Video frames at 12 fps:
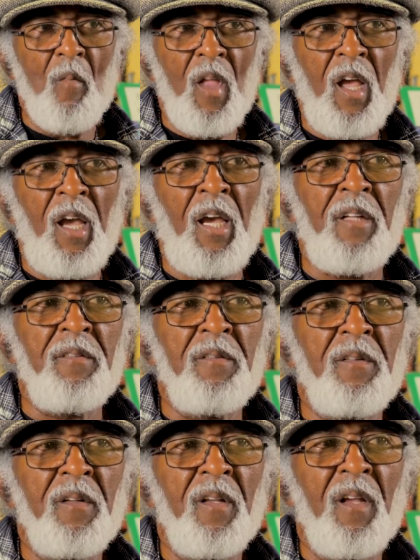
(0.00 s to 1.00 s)
And,
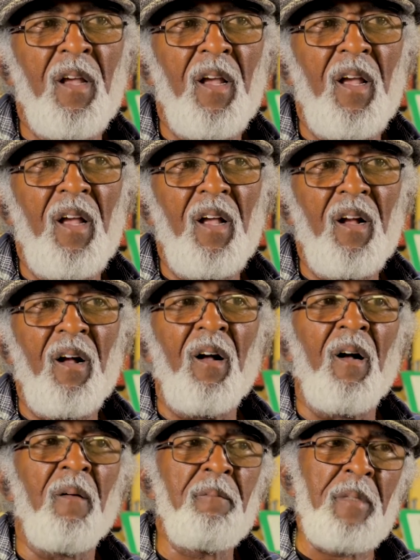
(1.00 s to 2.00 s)

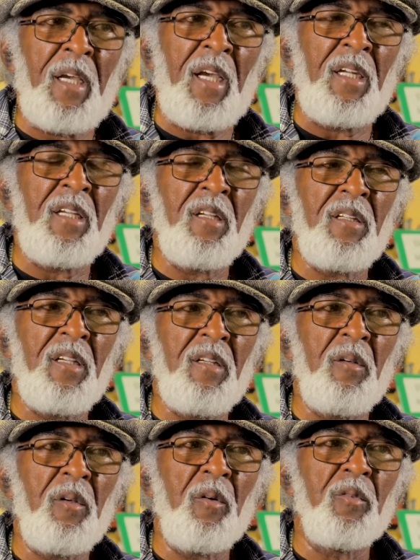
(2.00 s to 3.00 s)
oh man,
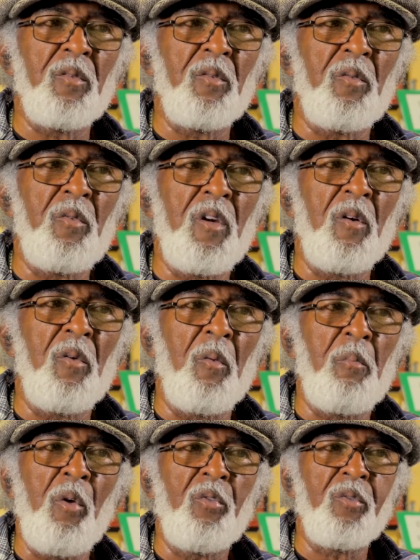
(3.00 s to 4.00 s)
it was a real
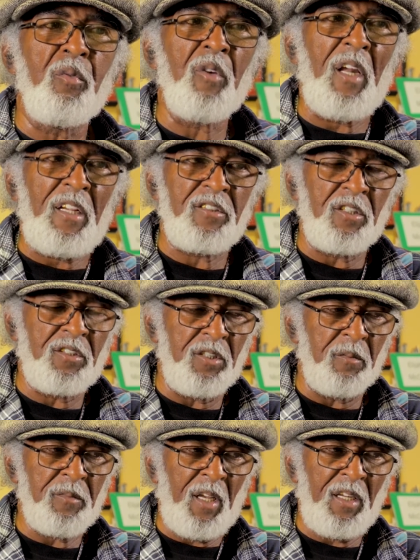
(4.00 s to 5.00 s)
abusive
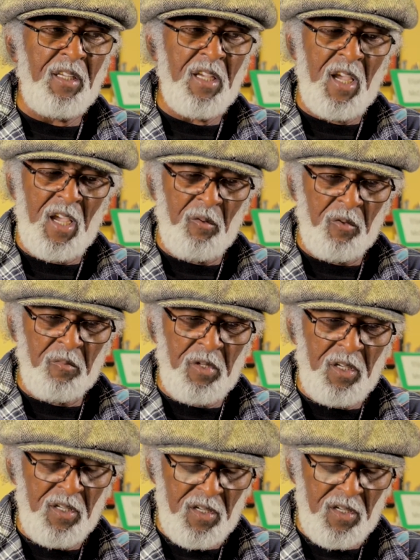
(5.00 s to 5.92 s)
relationship that he had with me.